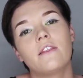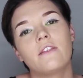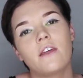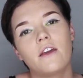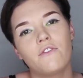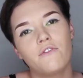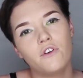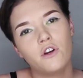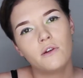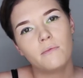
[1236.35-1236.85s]

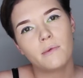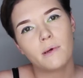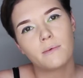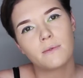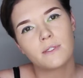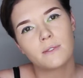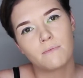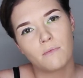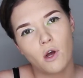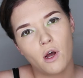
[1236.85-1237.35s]
They phone
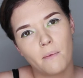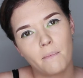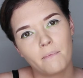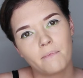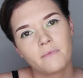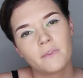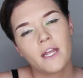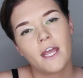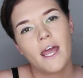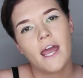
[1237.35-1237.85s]
Bubbles'
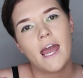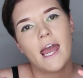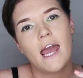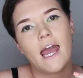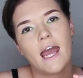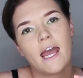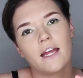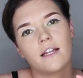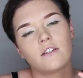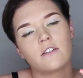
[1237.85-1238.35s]
mom
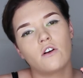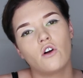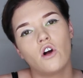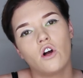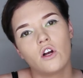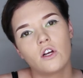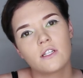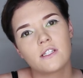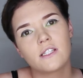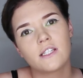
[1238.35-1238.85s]
and
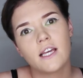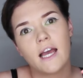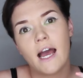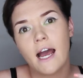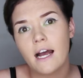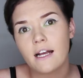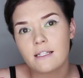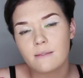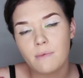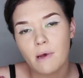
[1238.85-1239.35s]
ask,
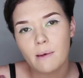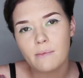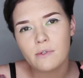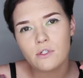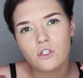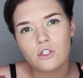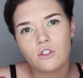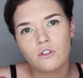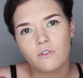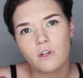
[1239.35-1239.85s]
how's
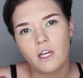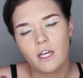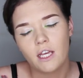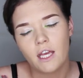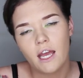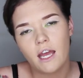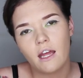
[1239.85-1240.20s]
Bubbles doing?